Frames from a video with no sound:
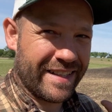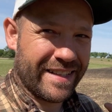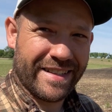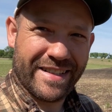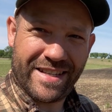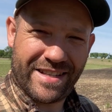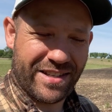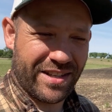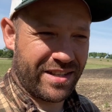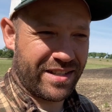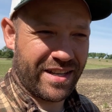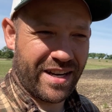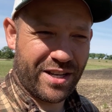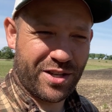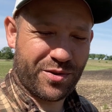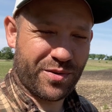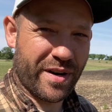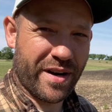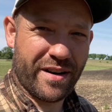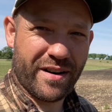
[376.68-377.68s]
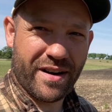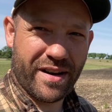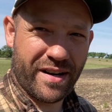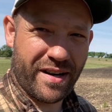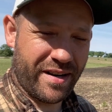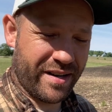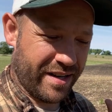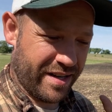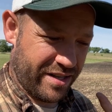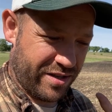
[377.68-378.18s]
The success rate on
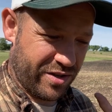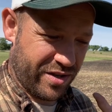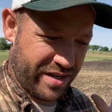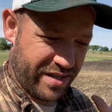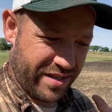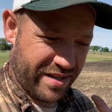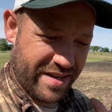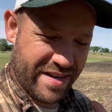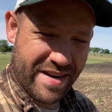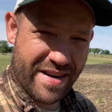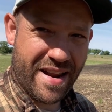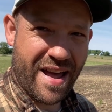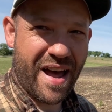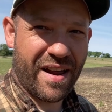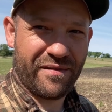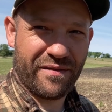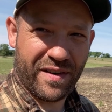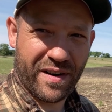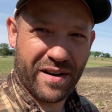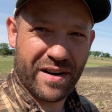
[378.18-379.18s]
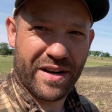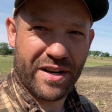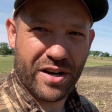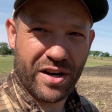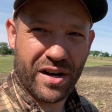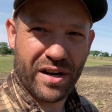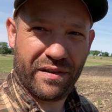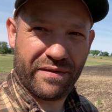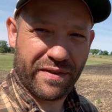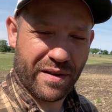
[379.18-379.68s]
it is just not very
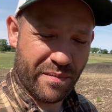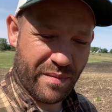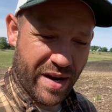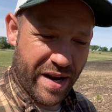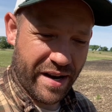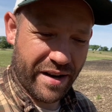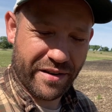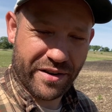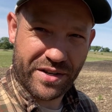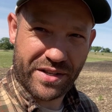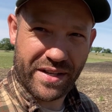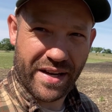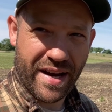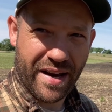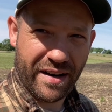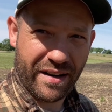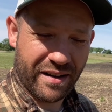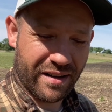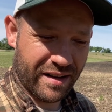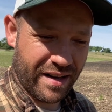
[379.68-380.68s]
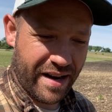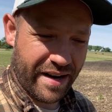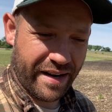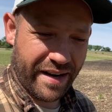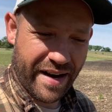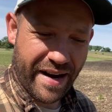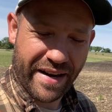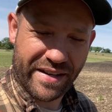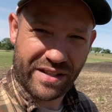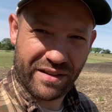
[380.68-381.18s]
good from my understanding. A lot of
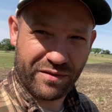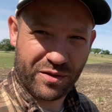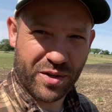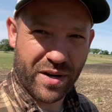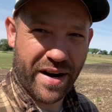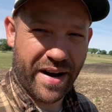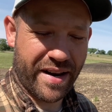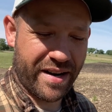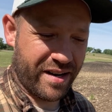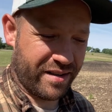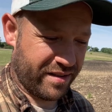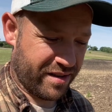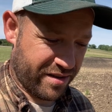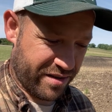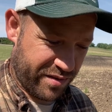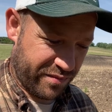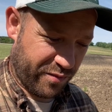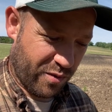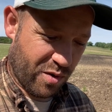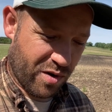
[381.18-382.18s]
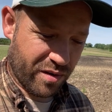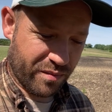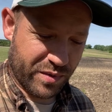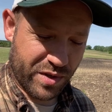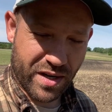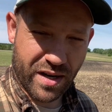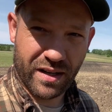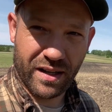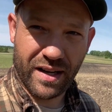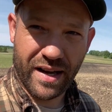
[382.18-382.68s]
guys have tried it. There's forums
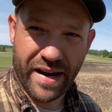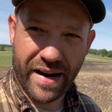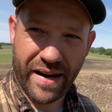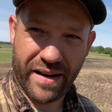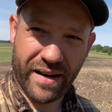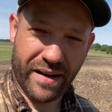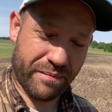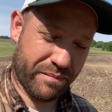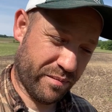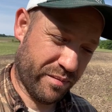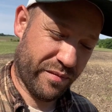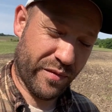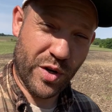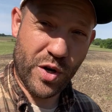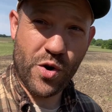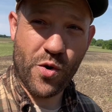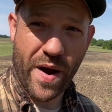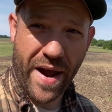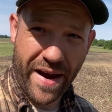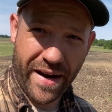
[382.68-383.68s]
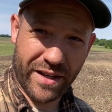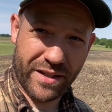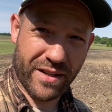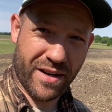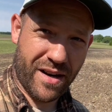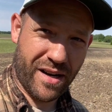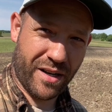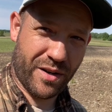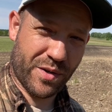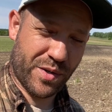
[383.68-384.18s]
online. New Ag
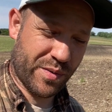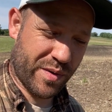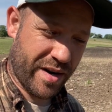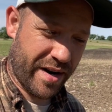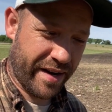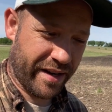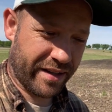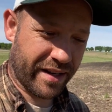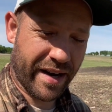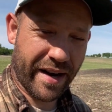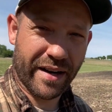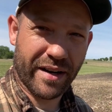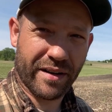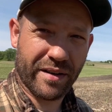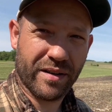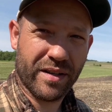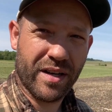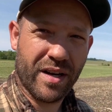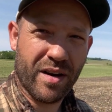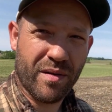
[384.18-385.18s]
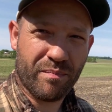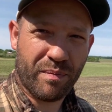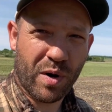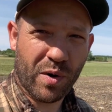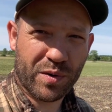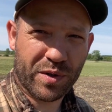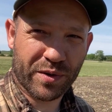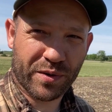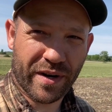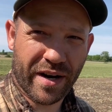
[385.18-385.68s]
Talk was where I kind of
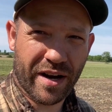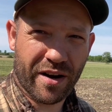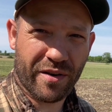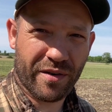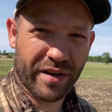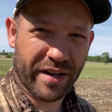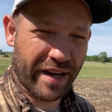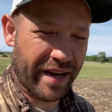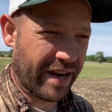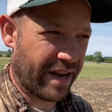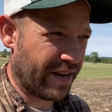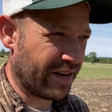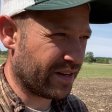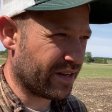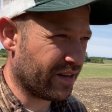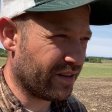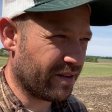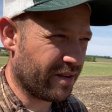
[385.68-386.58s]
poked around, and